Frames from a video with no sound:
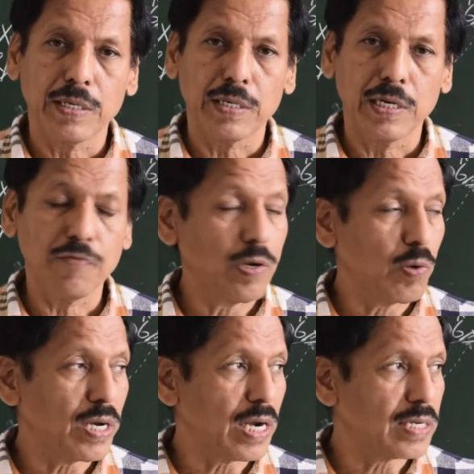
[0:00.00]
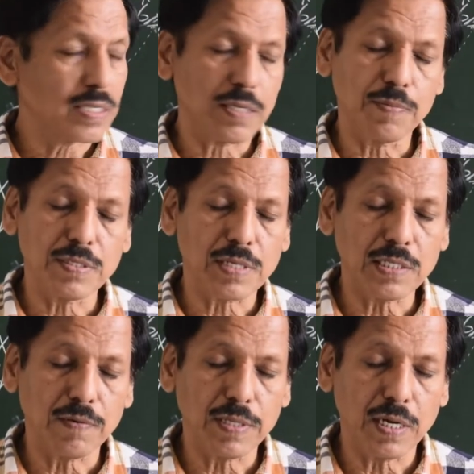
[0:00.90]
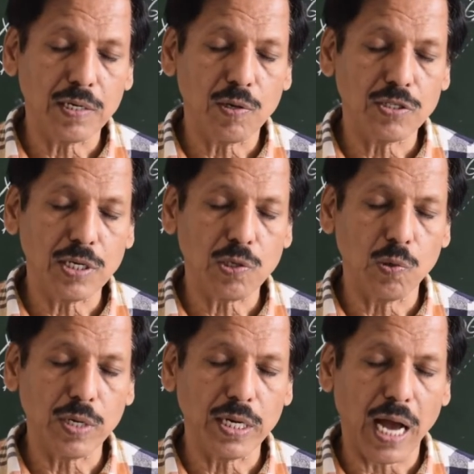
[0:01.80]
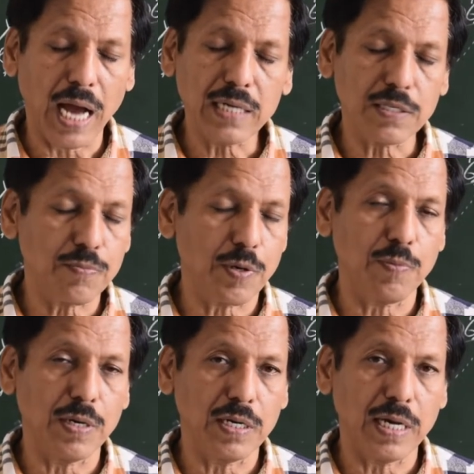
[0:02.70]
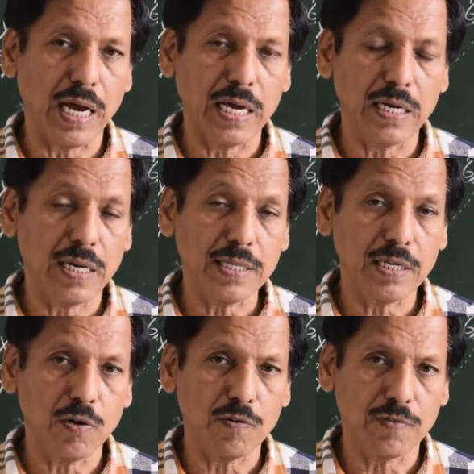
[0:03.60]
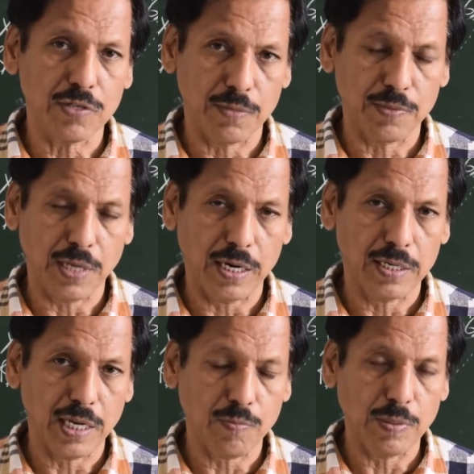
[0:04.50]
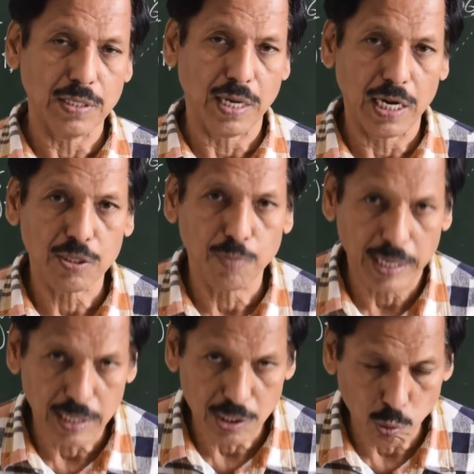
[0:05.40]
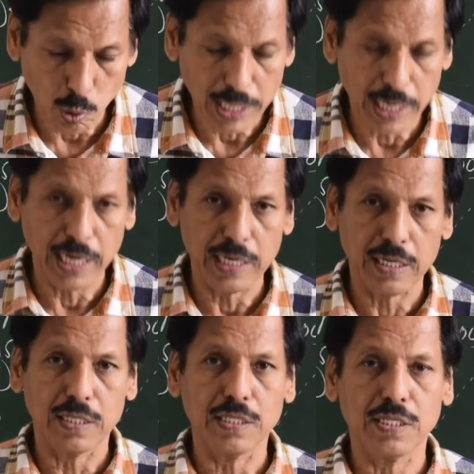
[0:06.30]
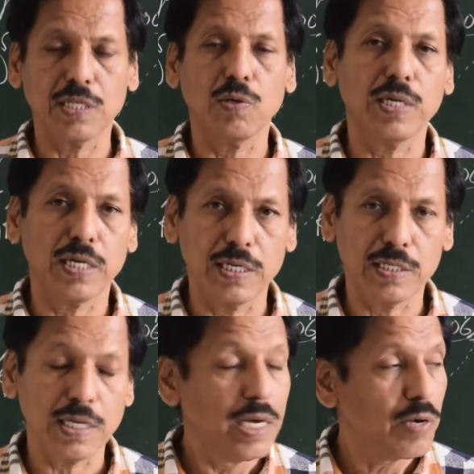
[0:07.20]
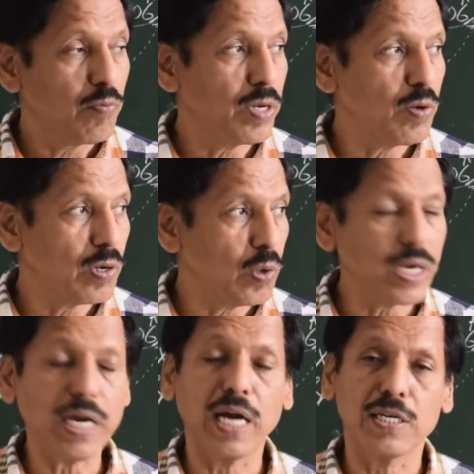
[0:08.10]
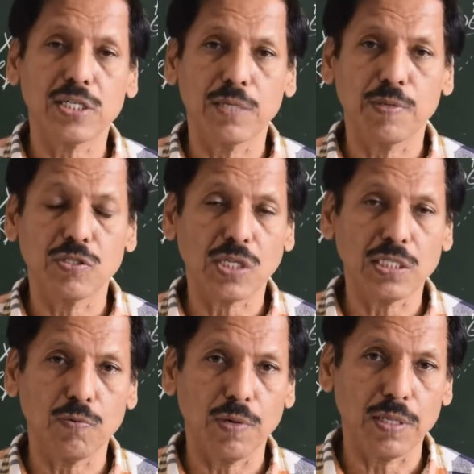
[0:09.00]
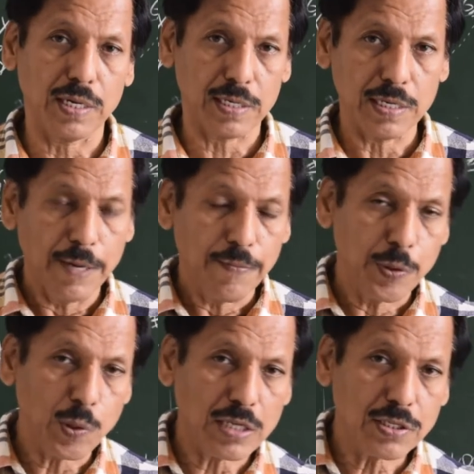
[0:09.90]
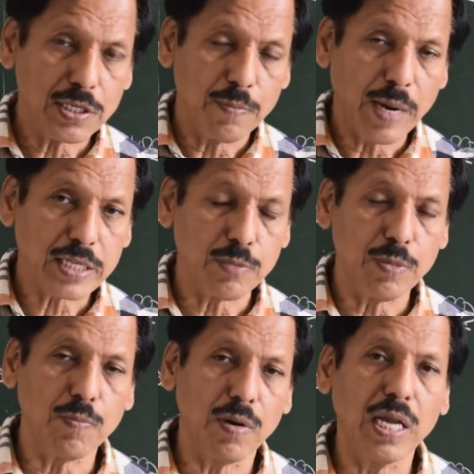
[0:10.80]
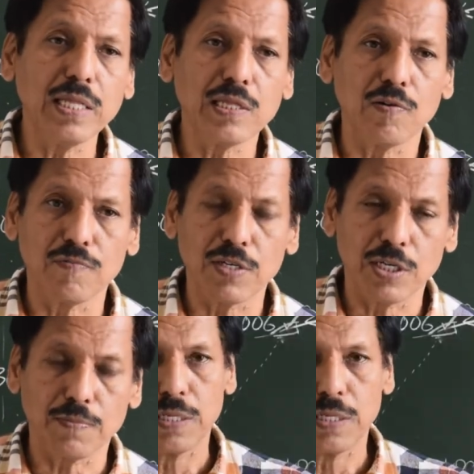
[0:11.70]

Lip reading: If you are looking at the ship in such a way that you are just looking at the propeller and nothing of the ship side, that means her aspect is 180 degrees. When you are looking at a ship in such a way that you can see the maximum length of the ship,